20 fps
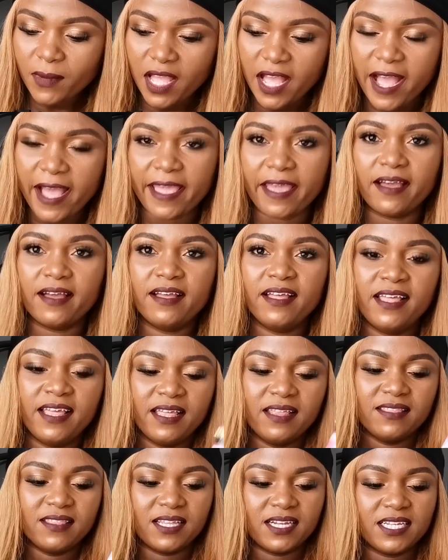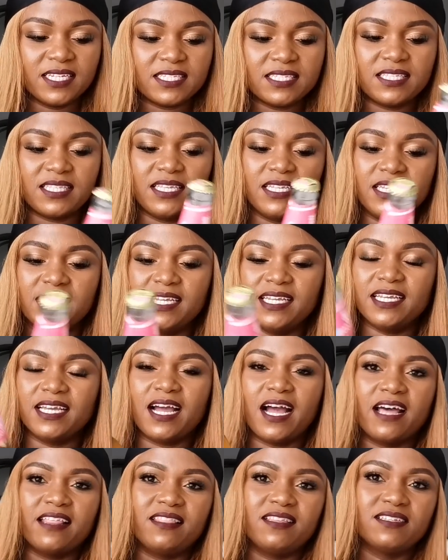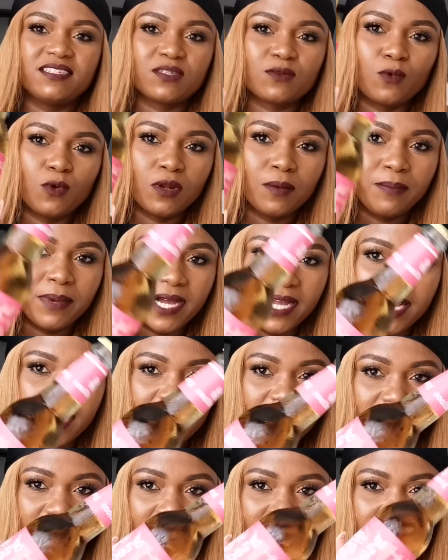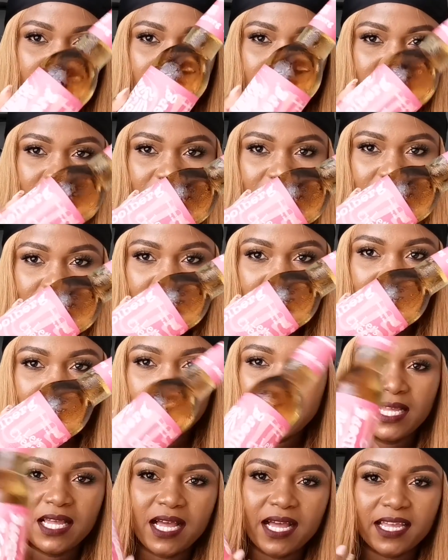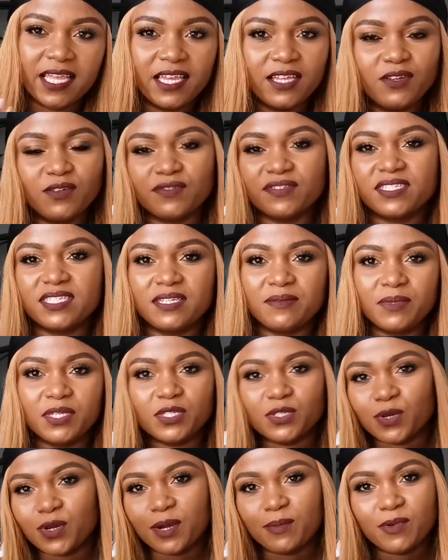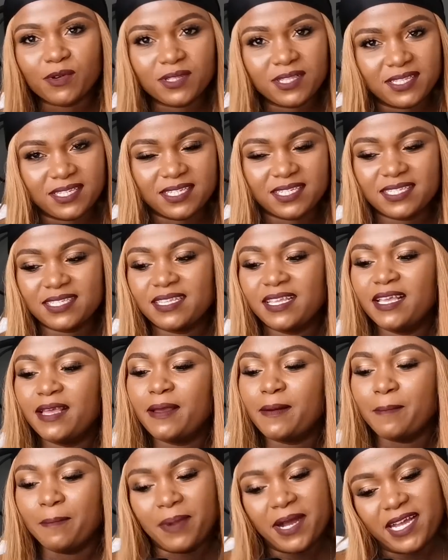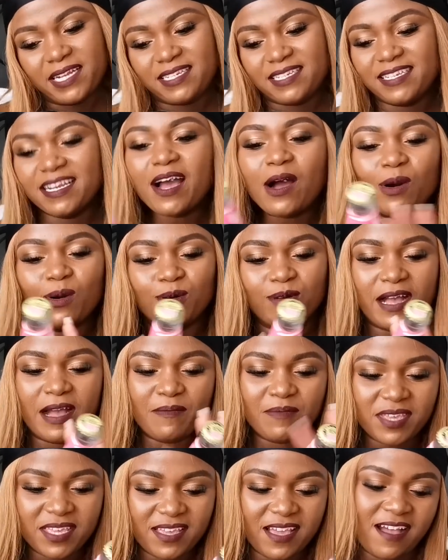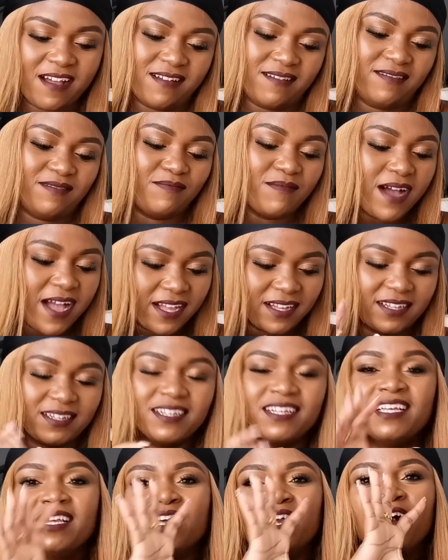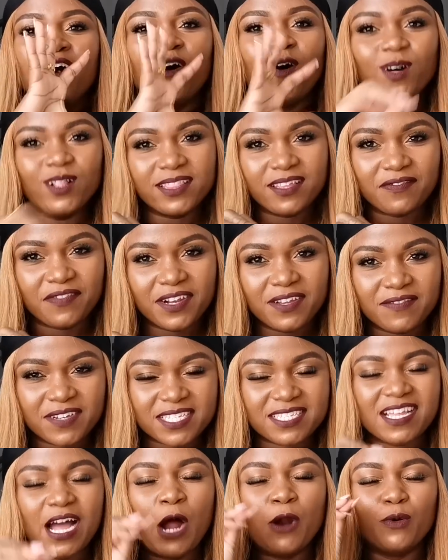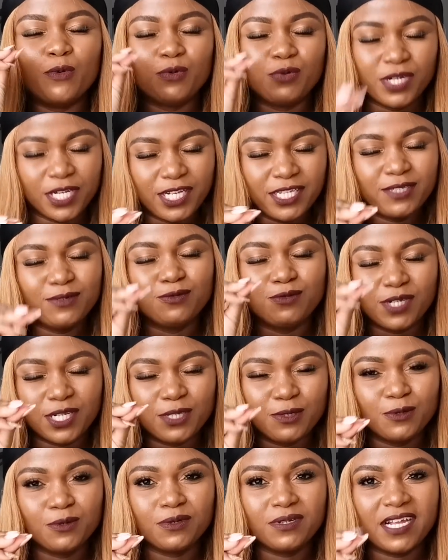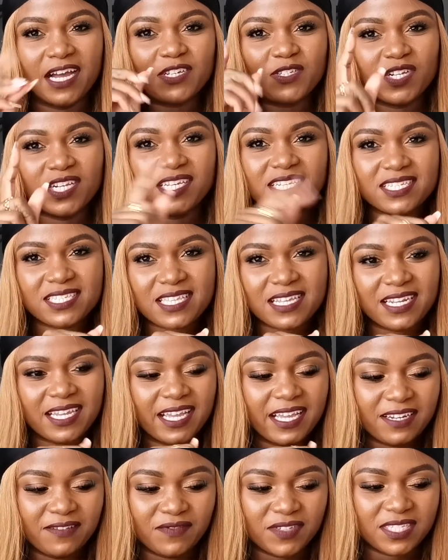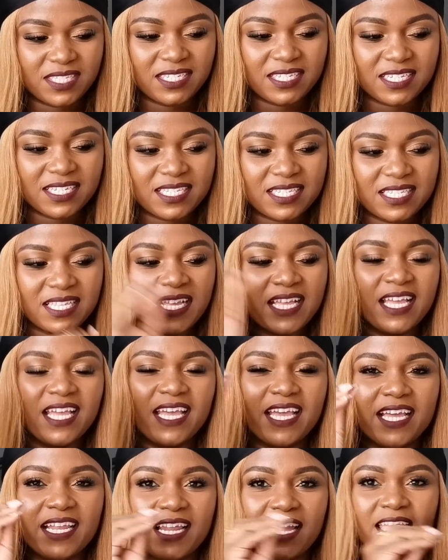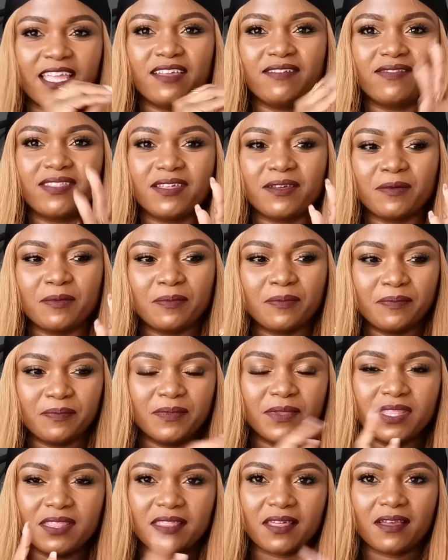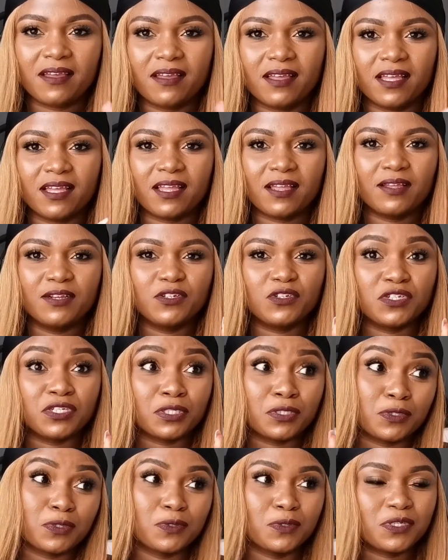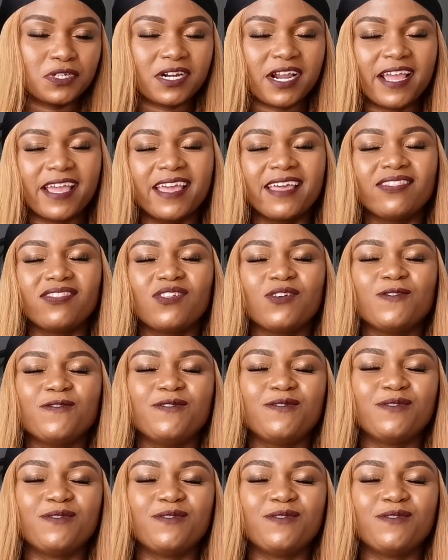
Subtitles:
Haya. The next thing are these cool bag drinks. Again, you've seen me talk about this, but now I'm here back. All the flavors are really, really good. Actually, yesterday I had visitors and I gave them the drinks to try, and they